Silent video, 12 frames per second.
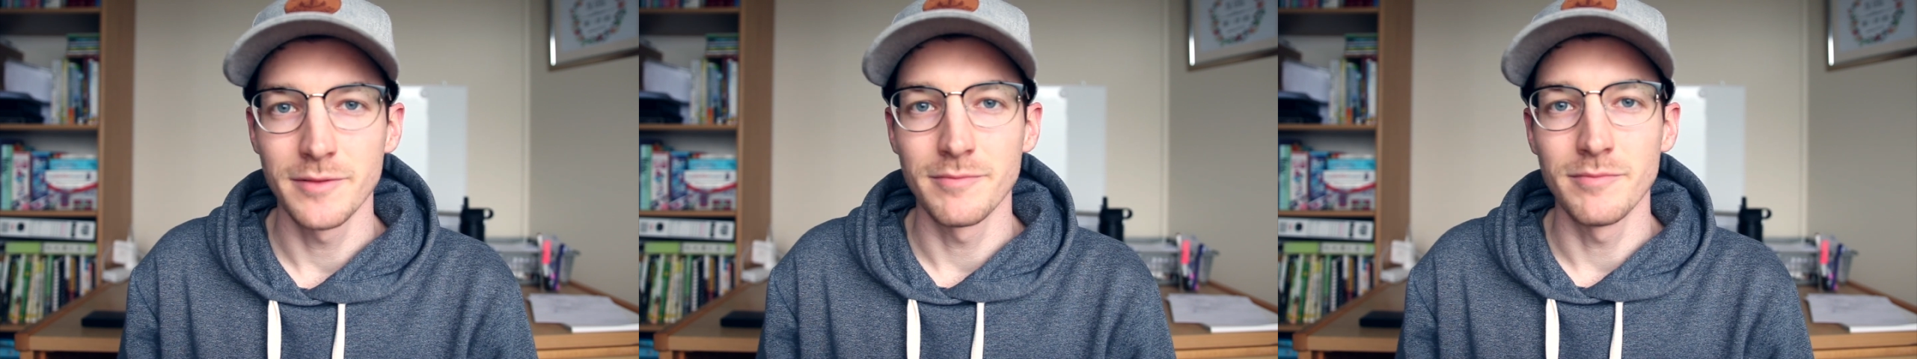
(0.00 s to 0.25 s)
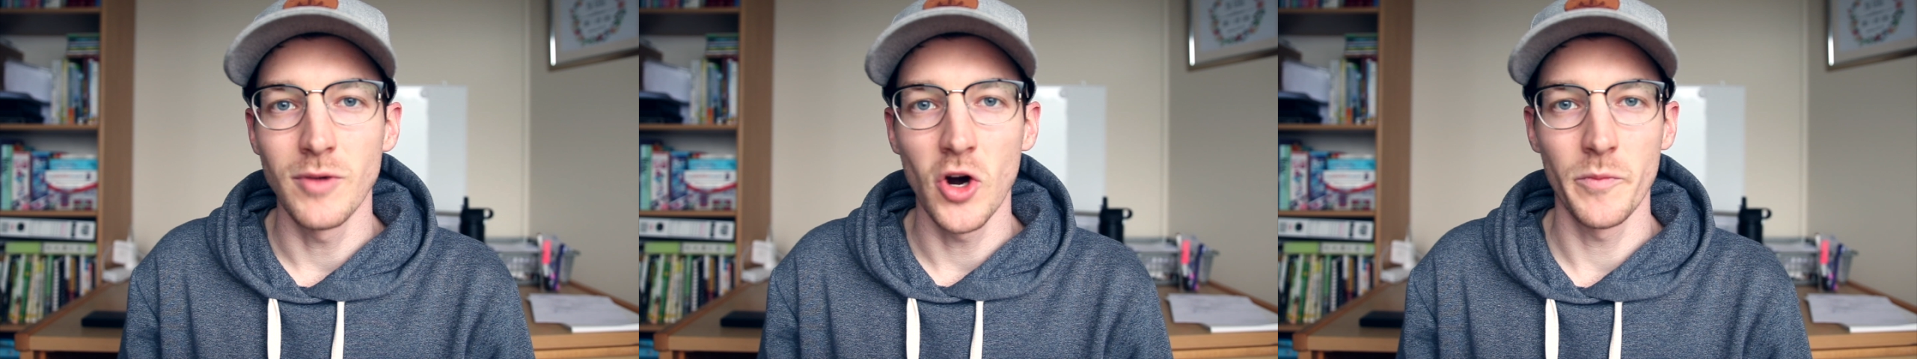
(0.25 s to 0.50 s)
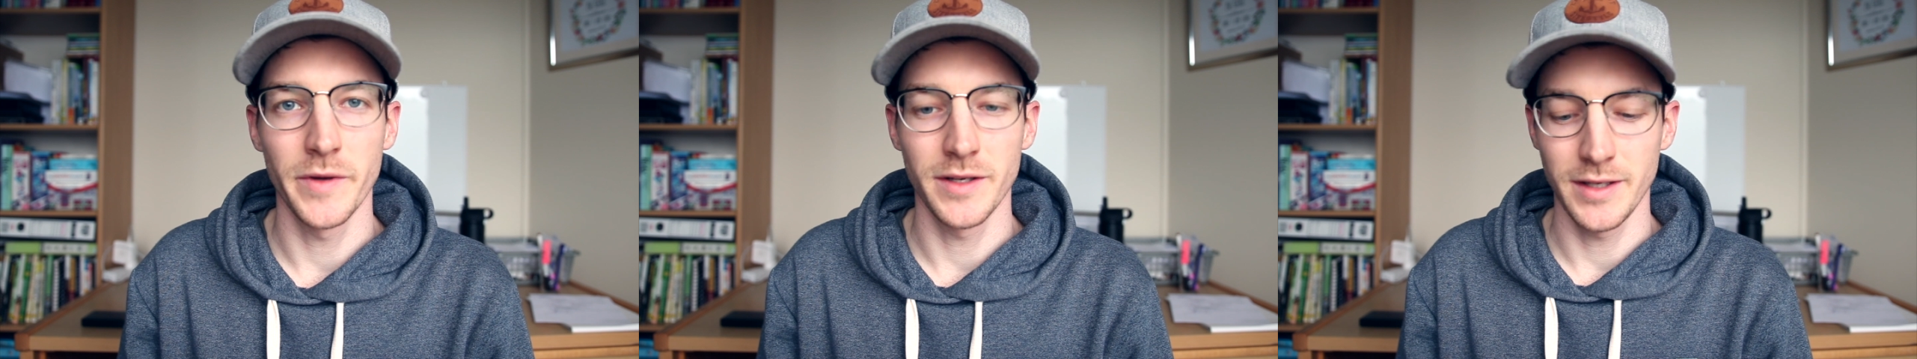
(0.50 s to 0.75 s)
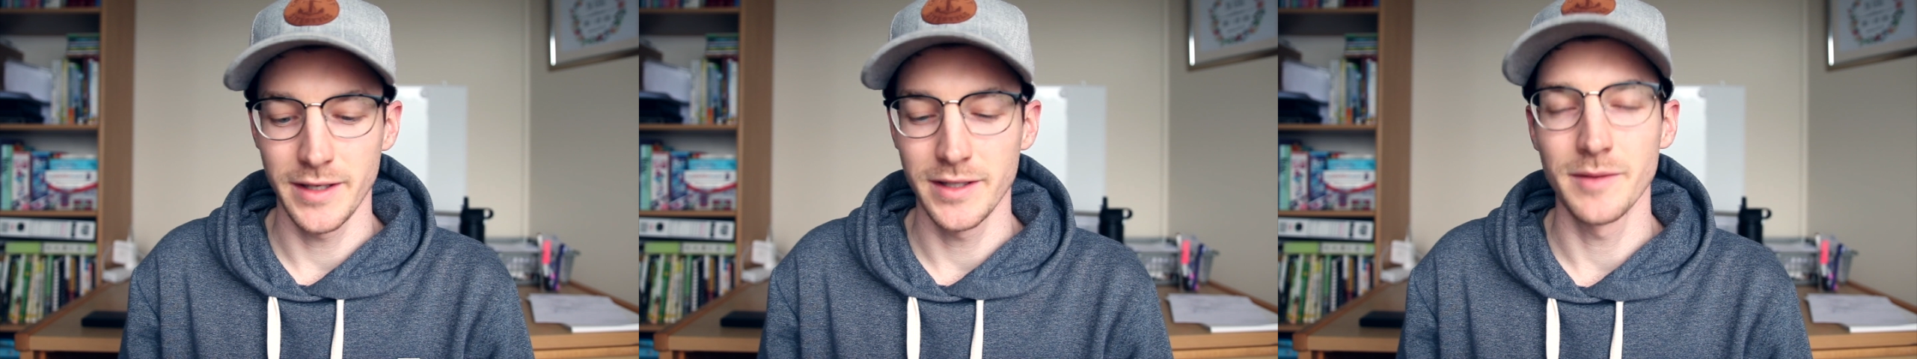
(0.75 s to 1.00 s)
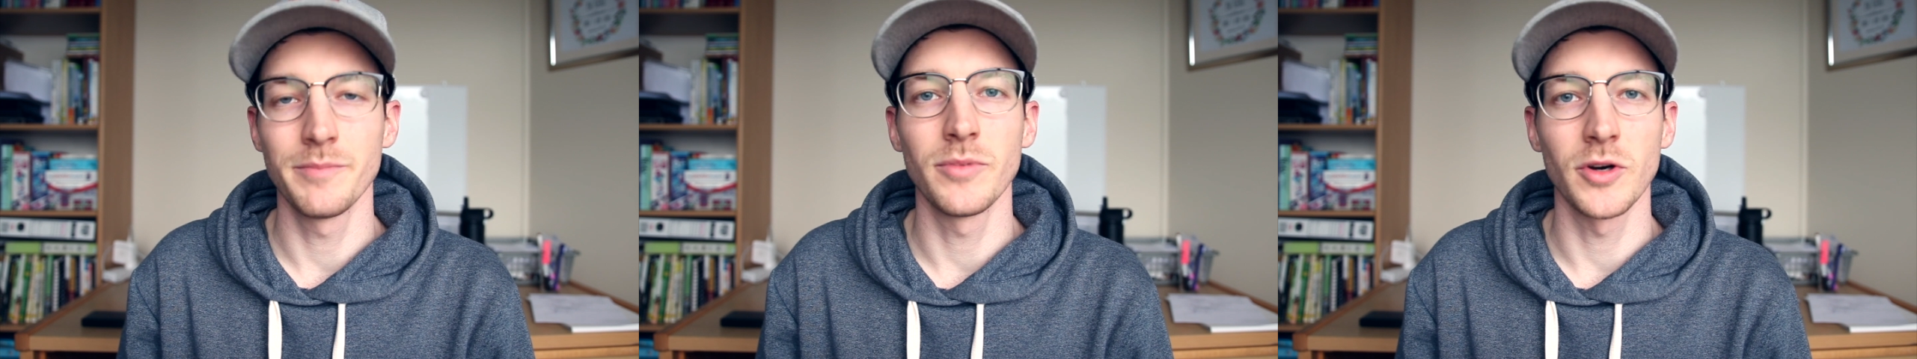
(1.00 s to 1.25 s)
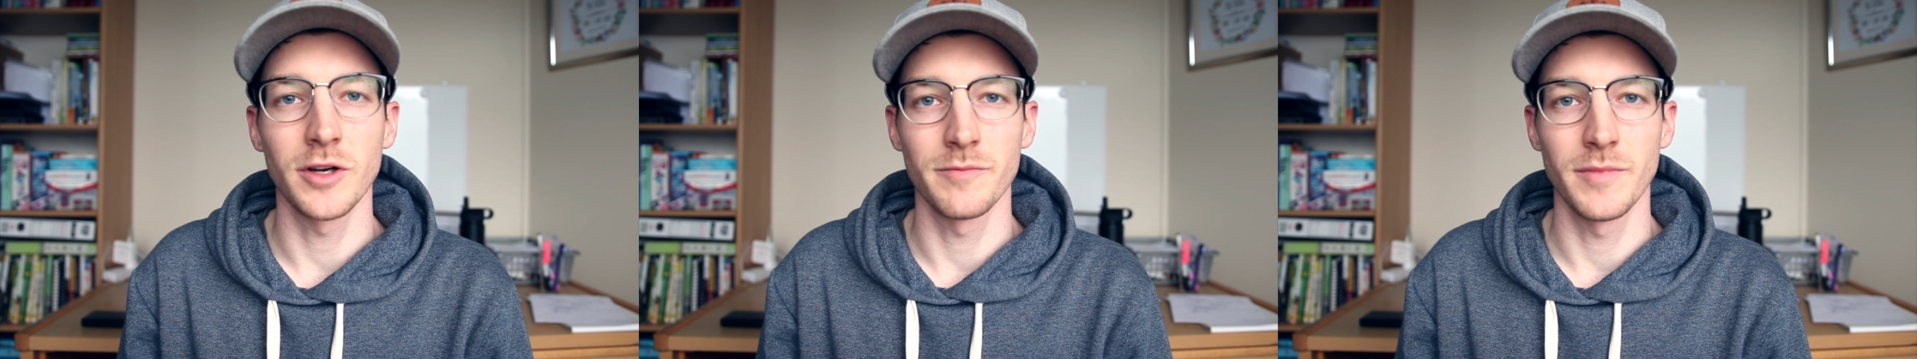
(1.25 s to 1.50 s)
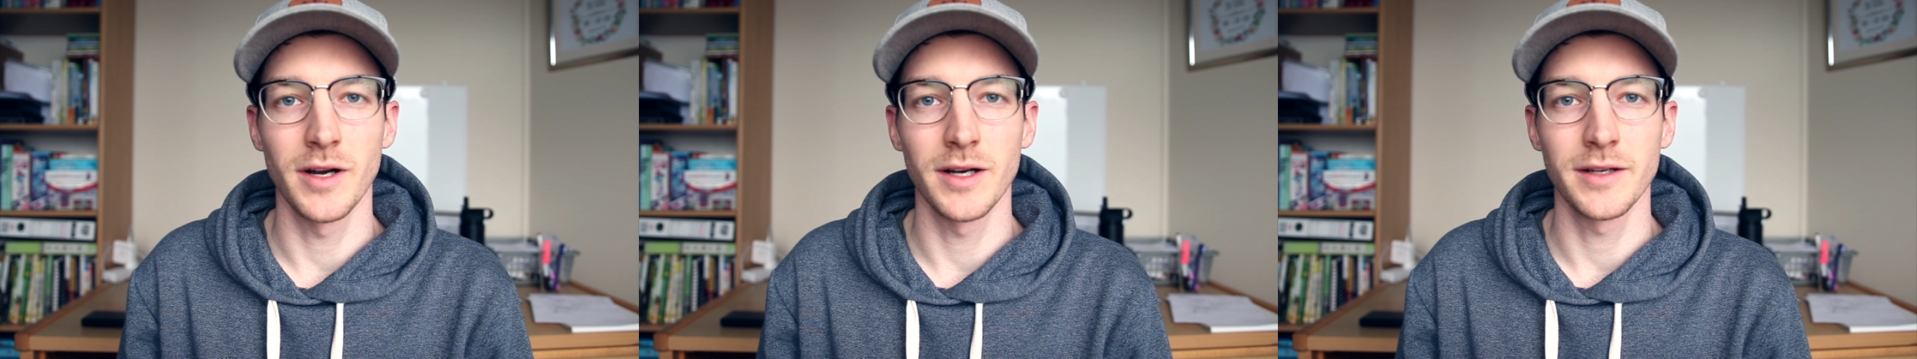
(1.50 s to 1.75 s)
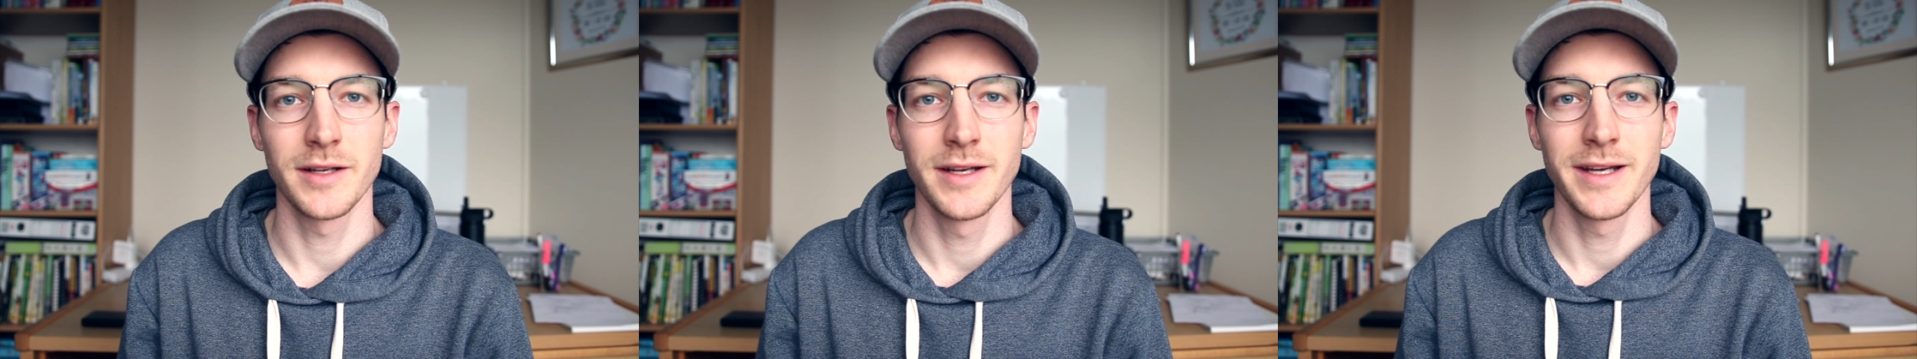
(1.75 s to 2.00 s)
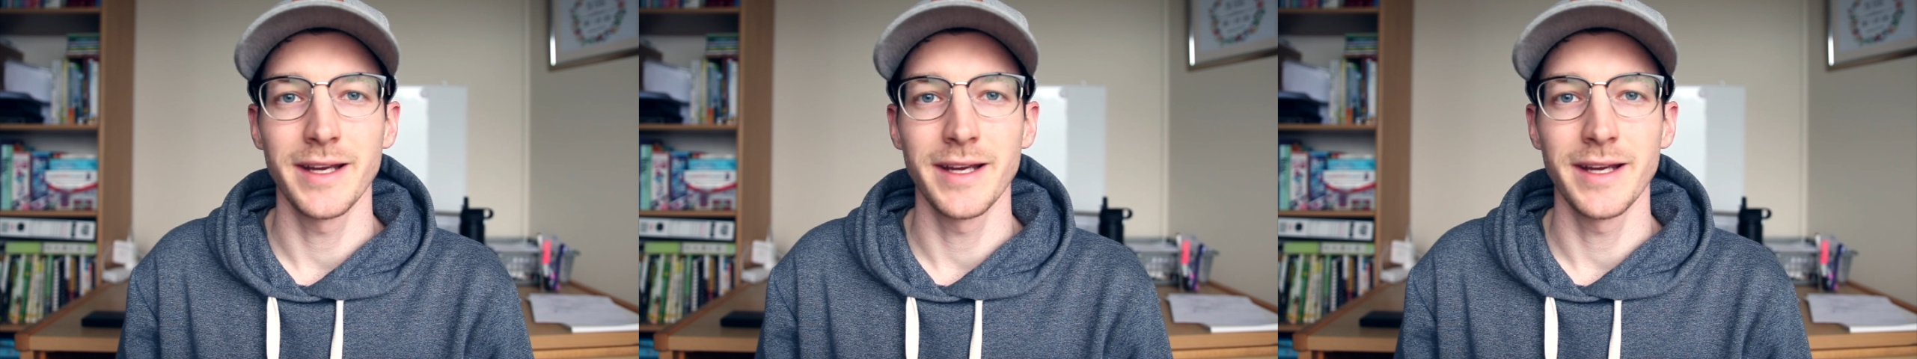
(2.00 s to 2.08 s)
moment in the book of Mark.